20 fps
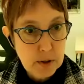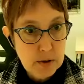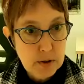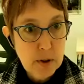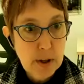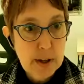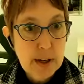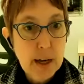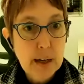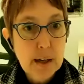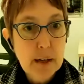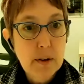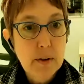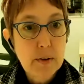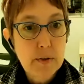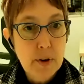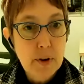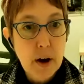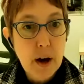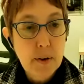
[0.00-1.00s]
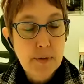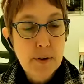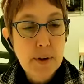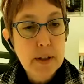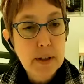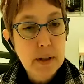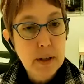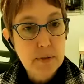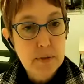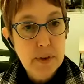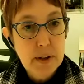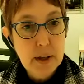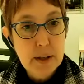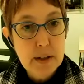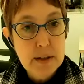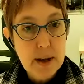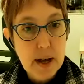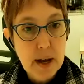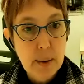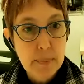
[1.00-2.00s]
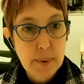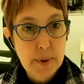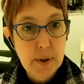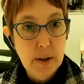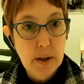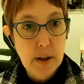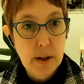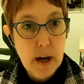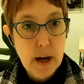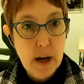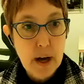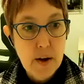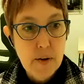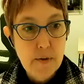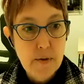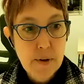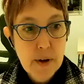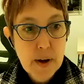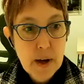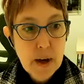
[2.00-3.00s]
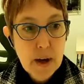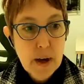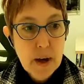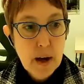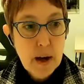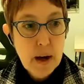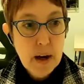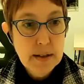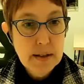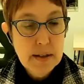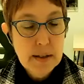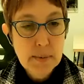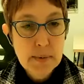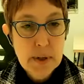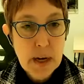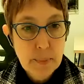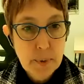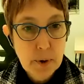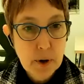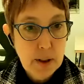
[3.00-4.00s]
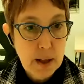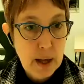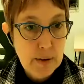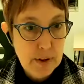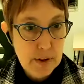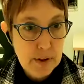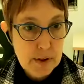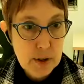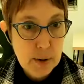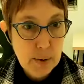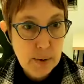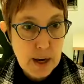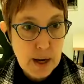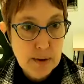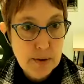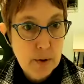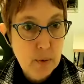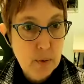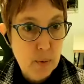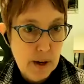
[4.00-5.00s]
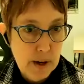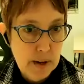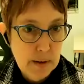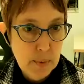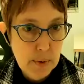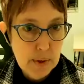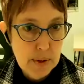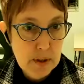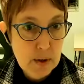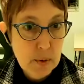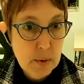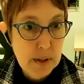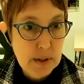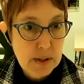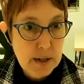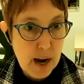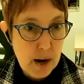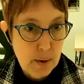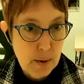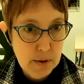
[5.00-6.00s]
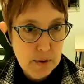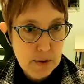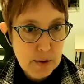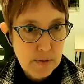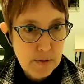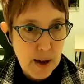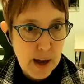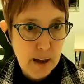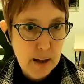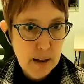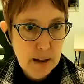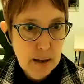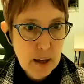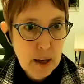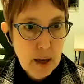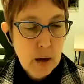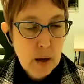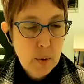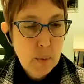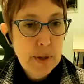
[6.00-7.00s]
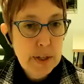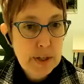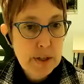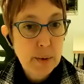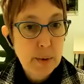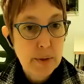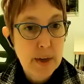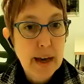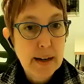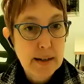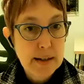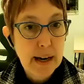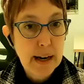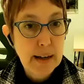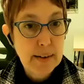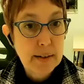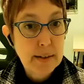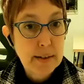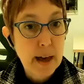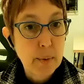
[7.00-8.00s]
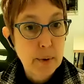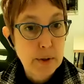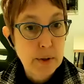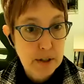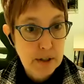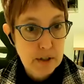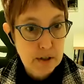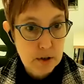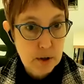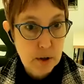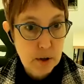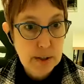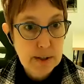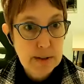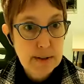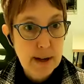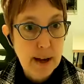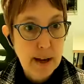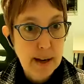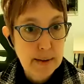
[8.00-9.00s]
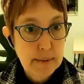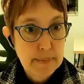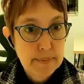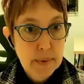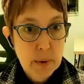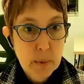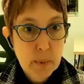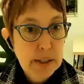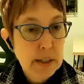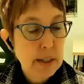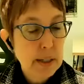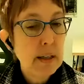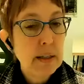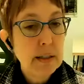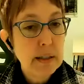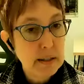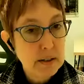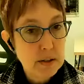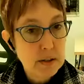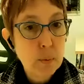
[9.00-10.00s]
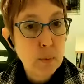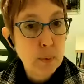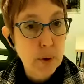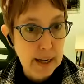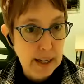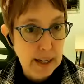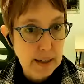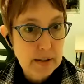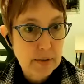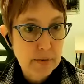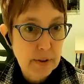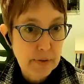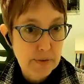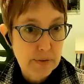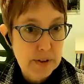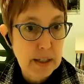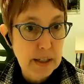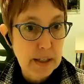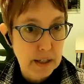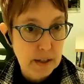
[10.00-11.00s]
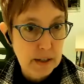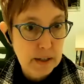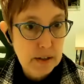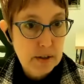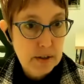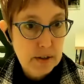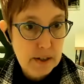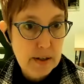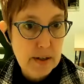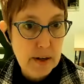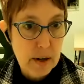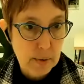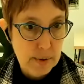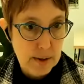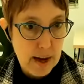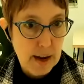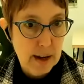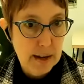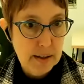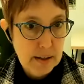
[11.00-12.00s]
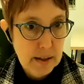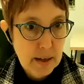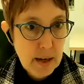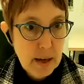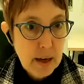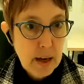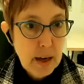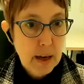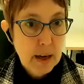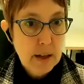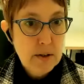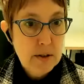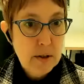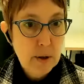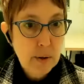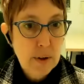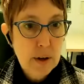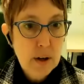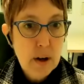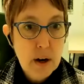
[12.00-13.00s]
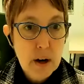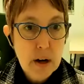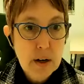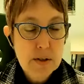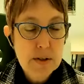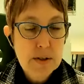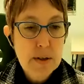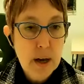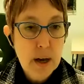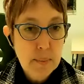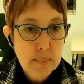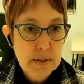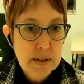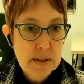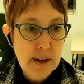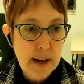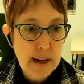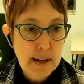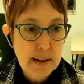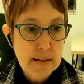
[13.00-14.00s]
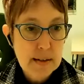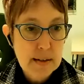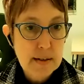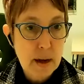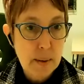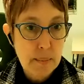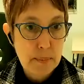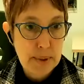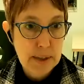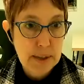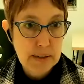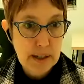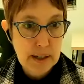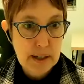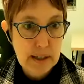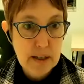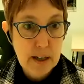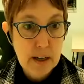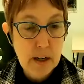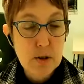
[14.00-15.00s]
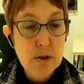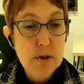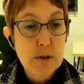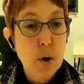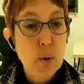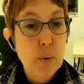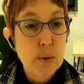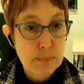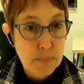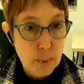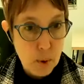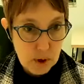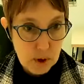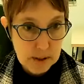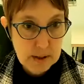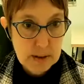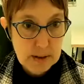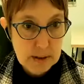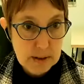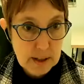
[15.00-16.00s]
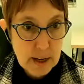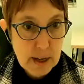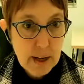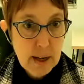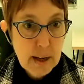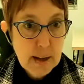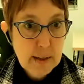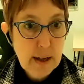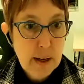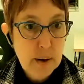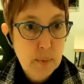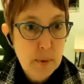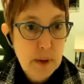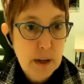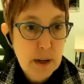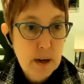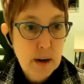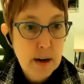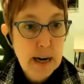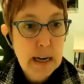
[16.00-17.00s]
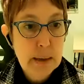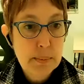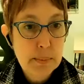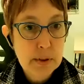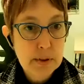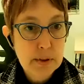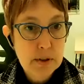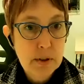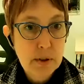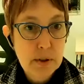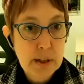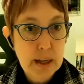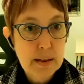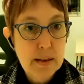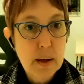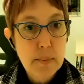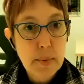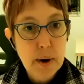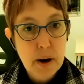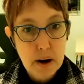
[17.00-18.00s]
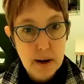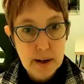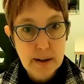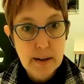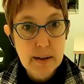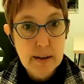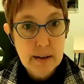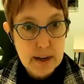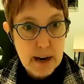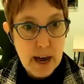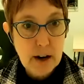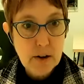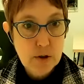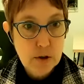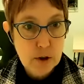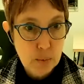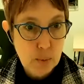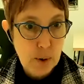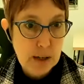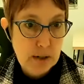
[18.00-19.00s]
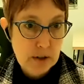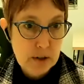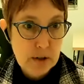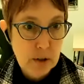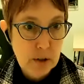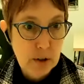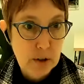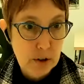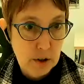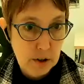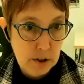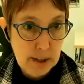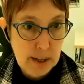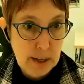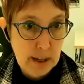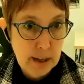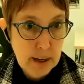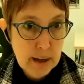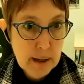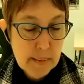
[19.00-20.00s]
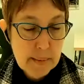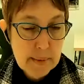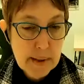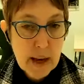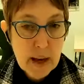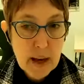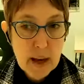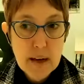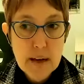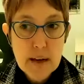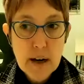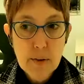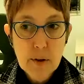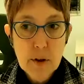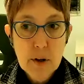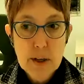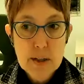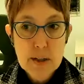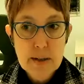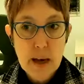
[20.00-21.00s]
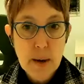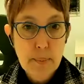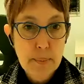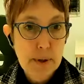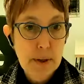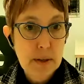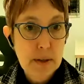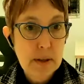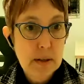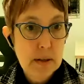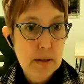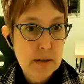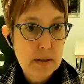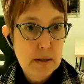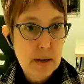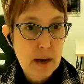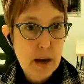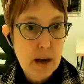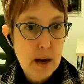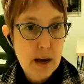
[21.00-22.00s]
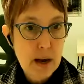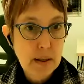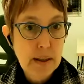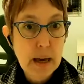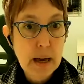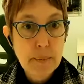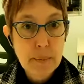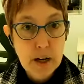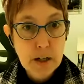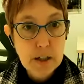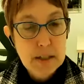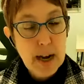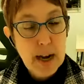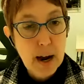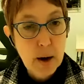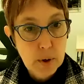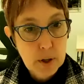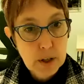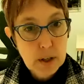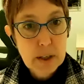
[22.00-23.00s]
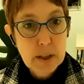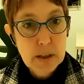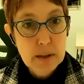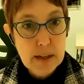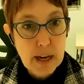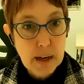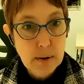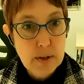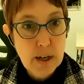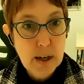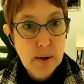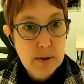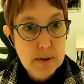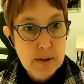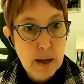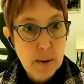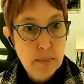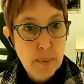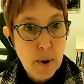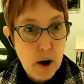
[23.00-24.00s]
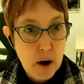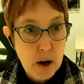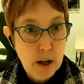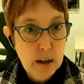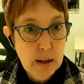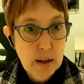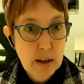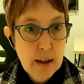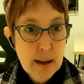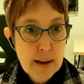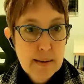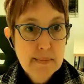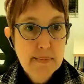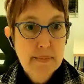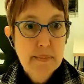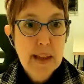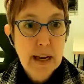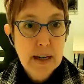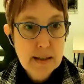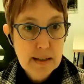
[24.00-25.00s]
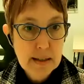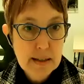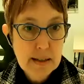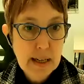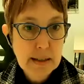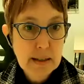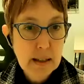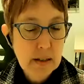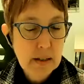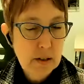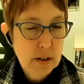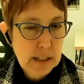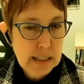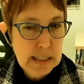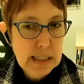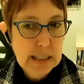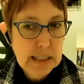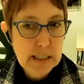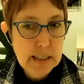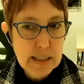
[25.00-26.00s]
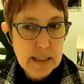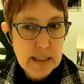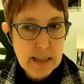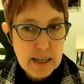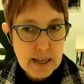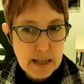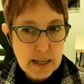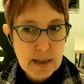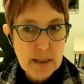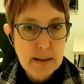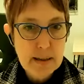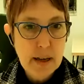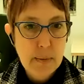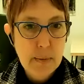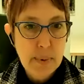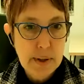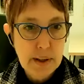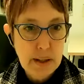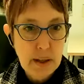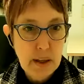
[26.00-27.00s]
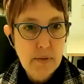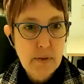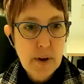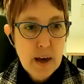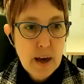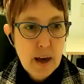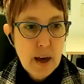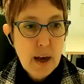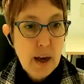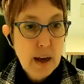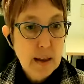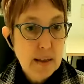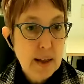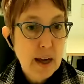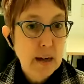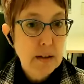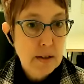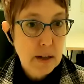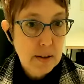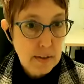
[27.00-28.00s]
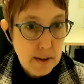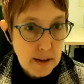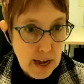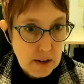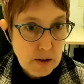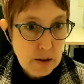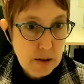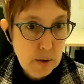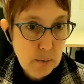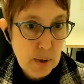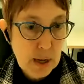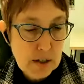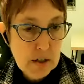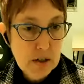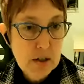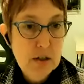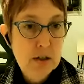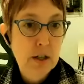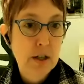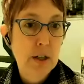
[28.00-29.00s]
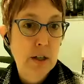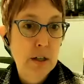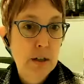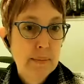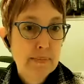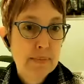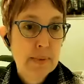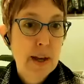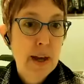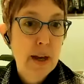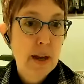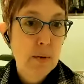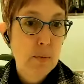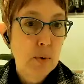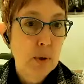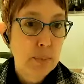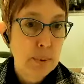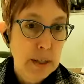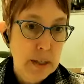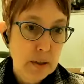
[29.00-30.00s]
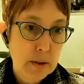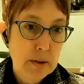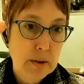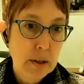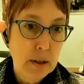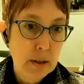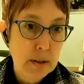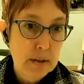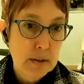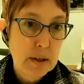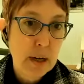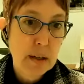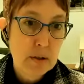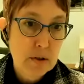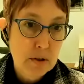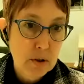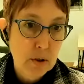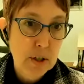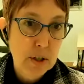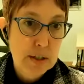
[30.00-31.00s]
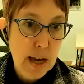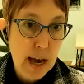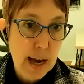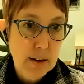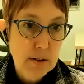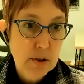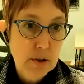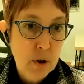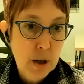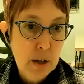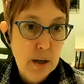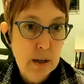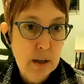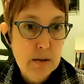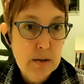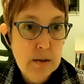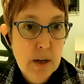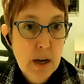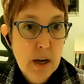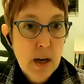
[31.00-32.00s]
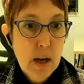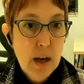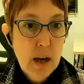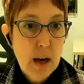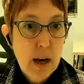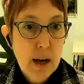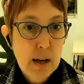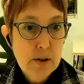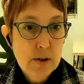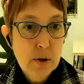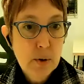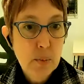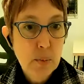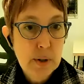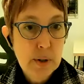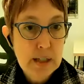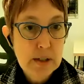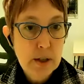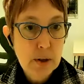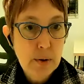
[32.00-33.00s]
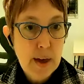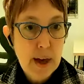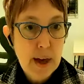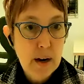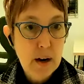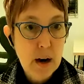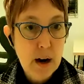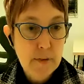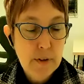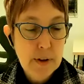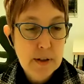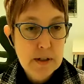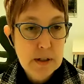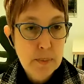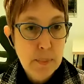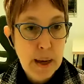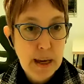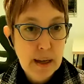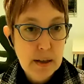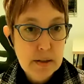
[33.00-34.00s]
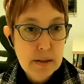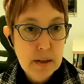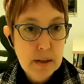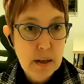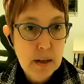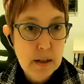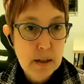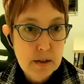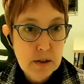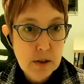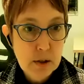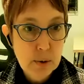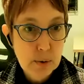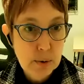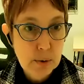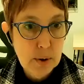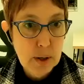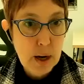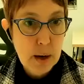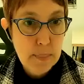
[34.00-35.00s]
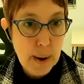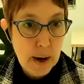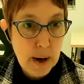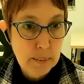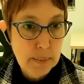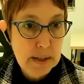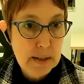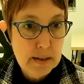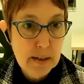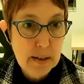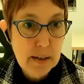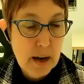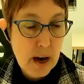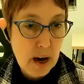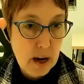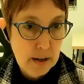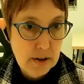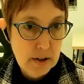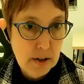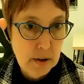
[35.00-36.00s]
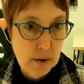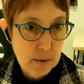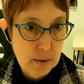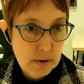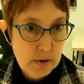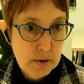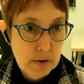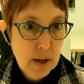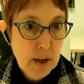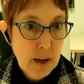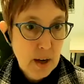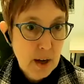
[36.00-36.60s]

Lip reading: So like I often give the example of on September 11th, 2001, when the Twin Towers fell, we knew that day that that was a historic site. We didn't need to wait 50 years to know that. And so there are some sites, some buildings that are so important that we are able to get them on the National Register early. Another example is Landmark Tower in downtown St. Paul. That is early 1980s, I believe, and that is on the National Register, and we'll be using state historic tax credits to redo that office space into apartments and condos.